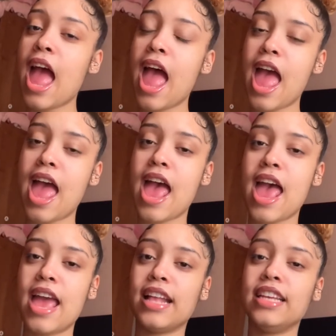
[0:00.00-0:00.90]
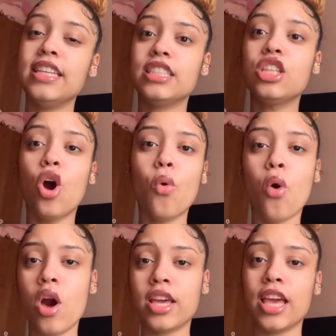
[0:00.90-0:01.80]
And he's still
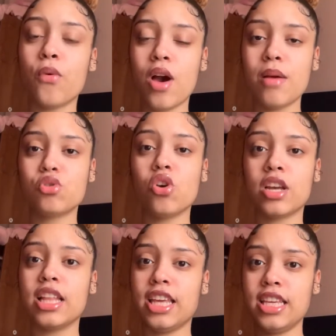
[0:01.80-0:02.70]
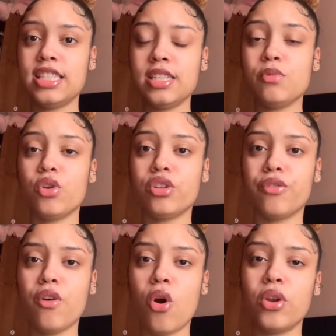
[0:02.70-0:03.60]
walking while I'm talking. Like, he sees me on the
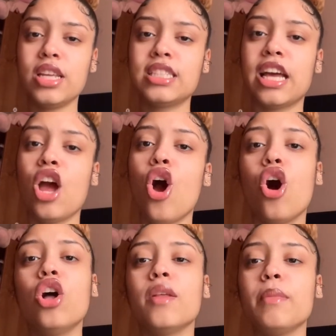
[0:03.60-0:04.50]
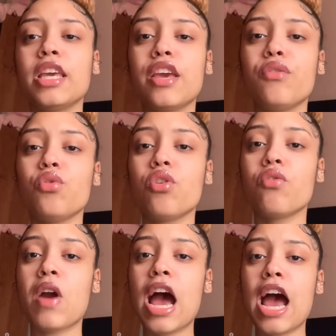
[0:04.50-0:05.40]
phone, and he's like, oh, let me give you a
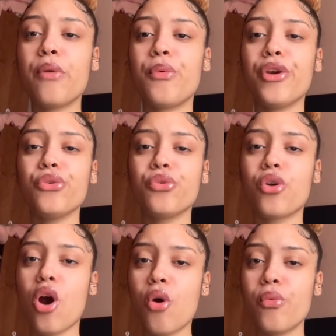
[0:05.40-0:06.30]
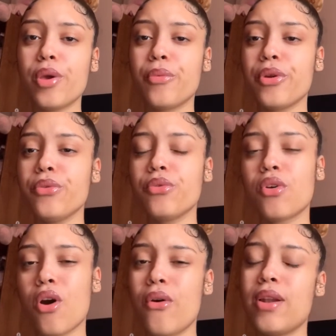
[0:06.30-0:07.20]
ride. Where you going? Where you
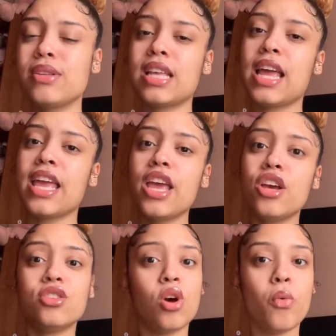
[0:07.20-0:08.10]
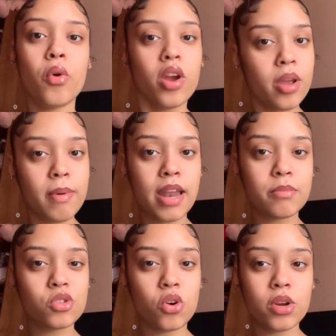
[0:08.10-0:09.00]
going? I was like, don't worry about it. I'm
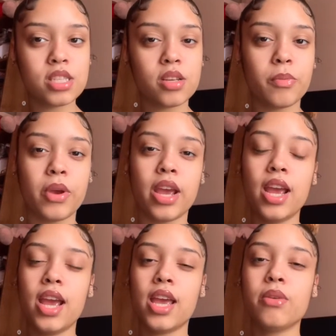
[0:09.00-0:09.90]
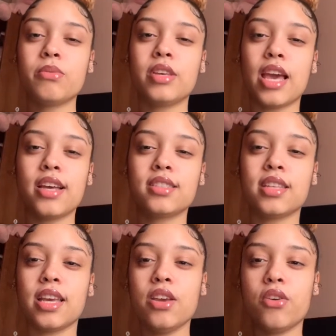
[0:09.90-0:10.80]
just going somewhere. And he would guess,
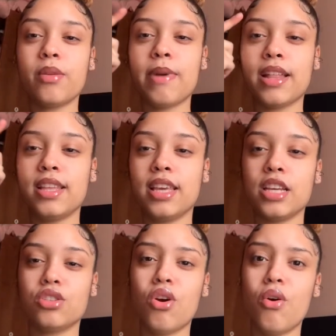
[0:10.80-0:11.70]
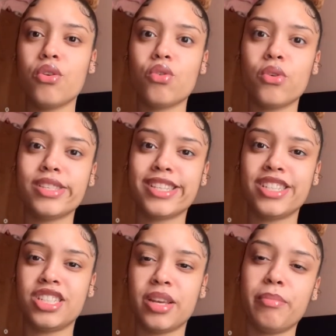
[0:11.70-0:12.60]
like, he automatically guessed, oh, are you going to the
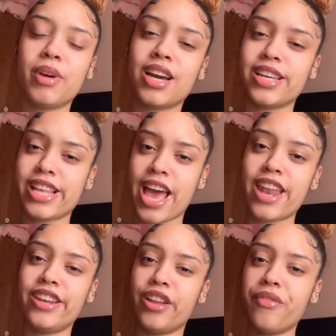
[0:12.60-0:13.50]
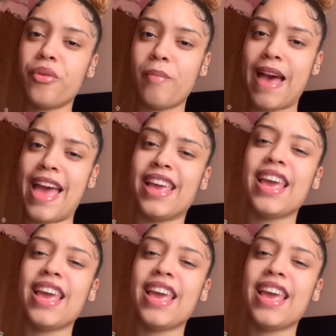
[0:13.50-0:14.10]
gym? Because I had a duffel bag.